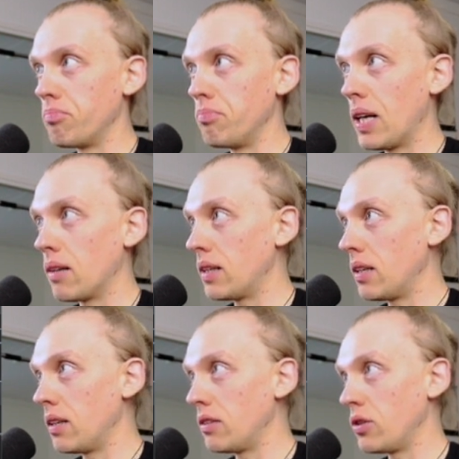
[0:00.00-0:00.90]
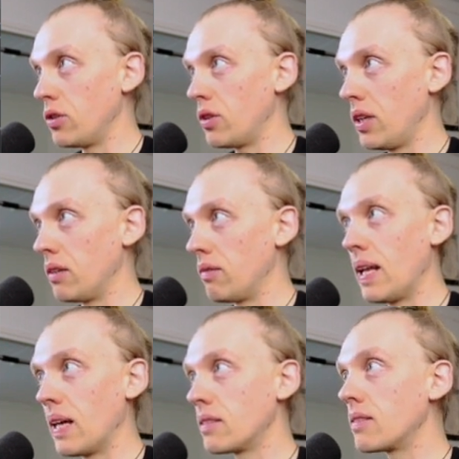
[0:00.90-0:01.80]
yeah, then there's usually
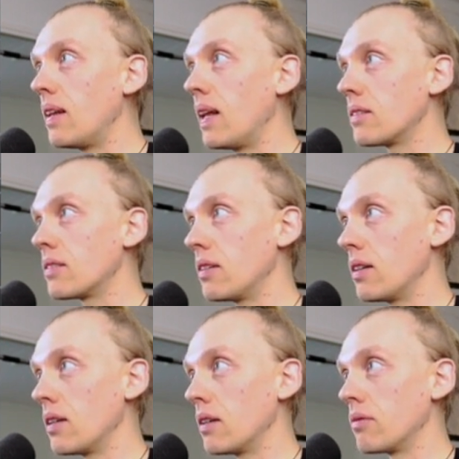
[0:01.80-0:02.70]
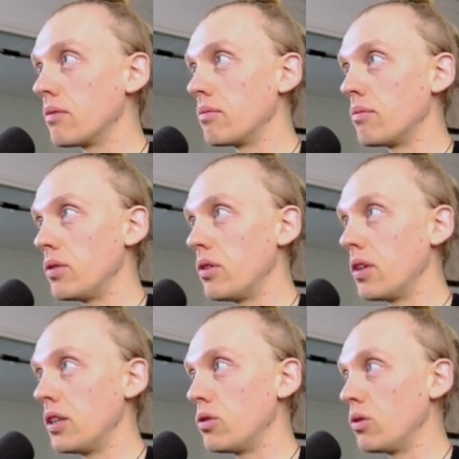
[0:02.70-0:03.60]
less you
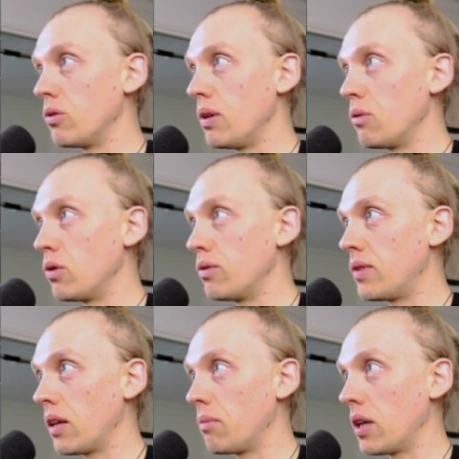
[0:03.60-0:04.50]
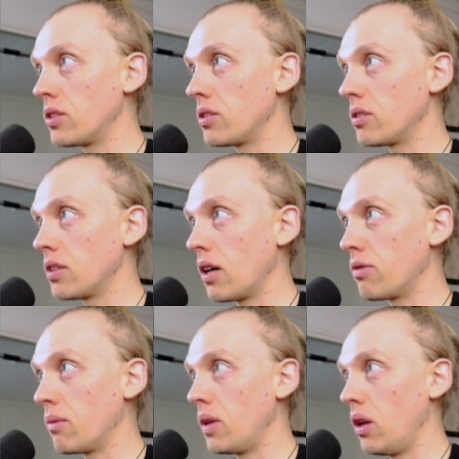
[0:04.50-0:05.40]
don't need to remove that much stuff
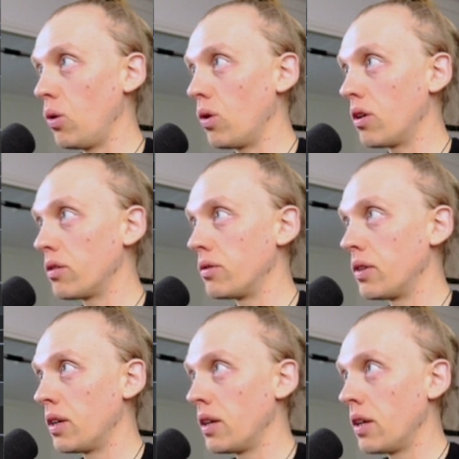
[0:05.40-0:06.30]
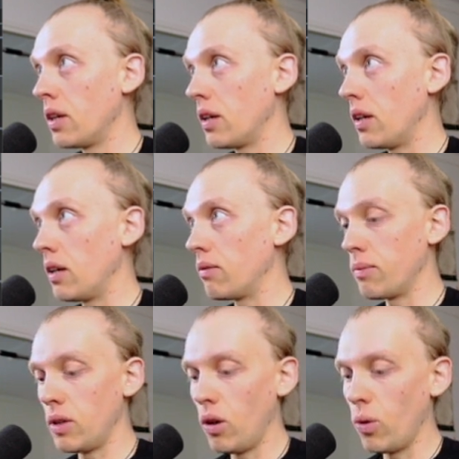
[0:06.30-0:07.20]
from the lower
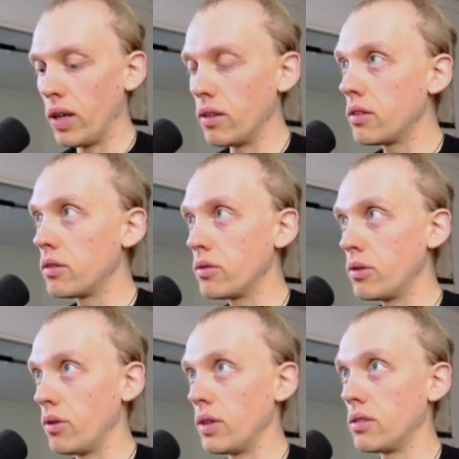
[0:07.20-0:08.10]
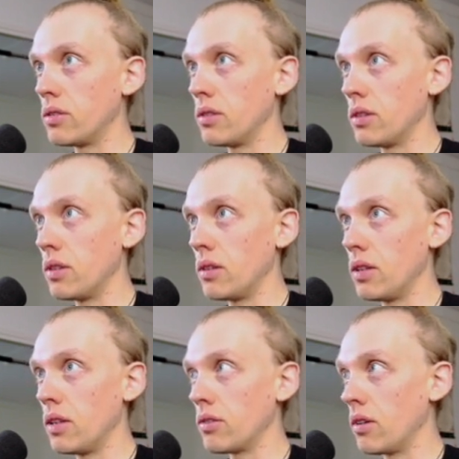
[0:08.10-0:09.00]
from the low end, so it
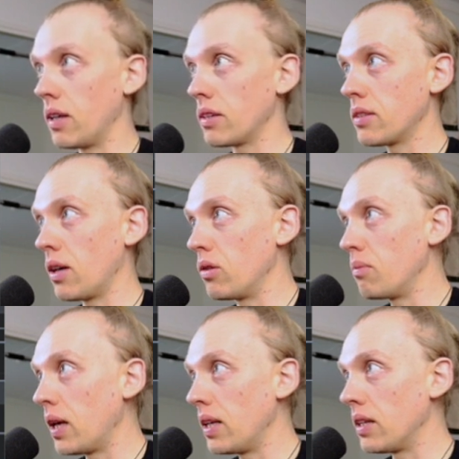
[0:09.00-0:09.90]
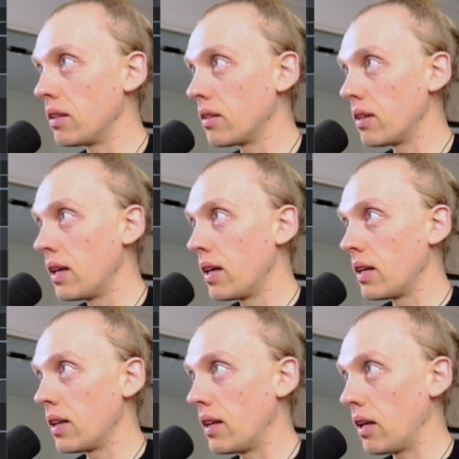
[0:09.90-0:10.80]
doesn't like sound muddy,
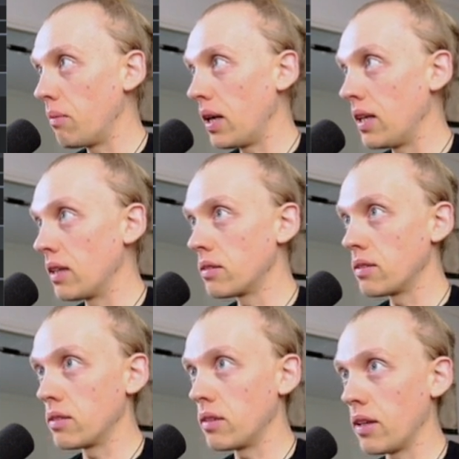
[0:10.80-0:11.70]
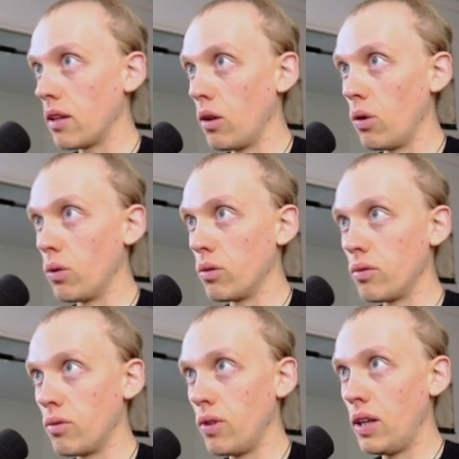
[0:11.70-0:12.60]
that muddy as like a low,
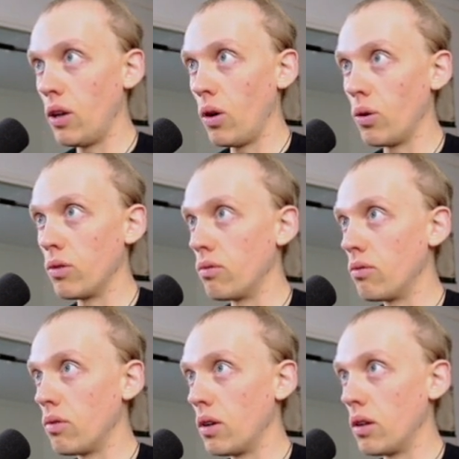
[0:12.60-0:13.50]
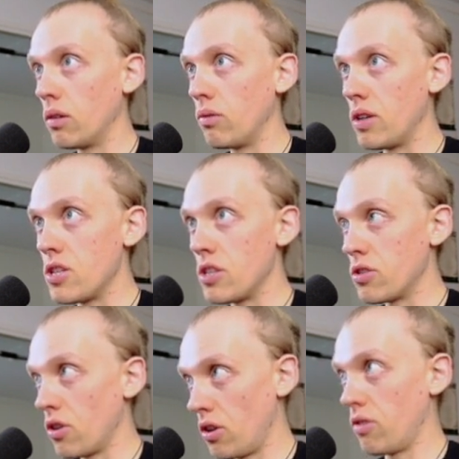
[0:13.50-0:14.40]
really low
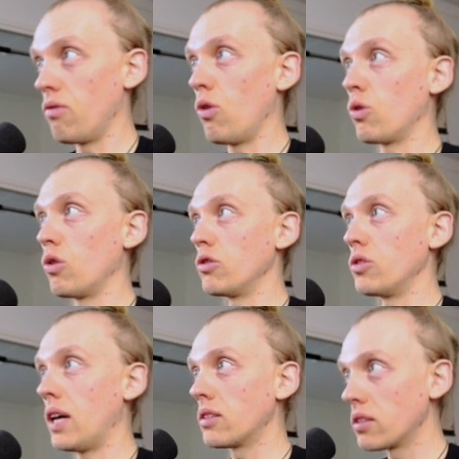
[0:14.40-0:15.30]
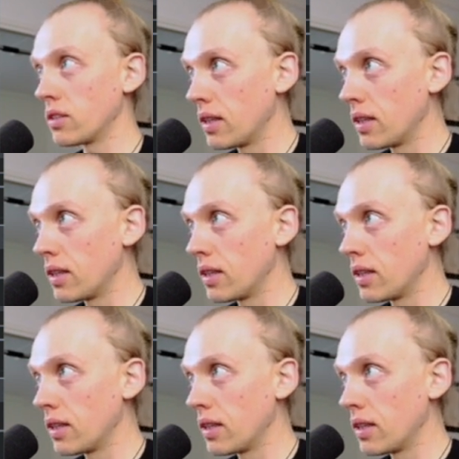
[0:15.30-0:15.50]
register vocals does.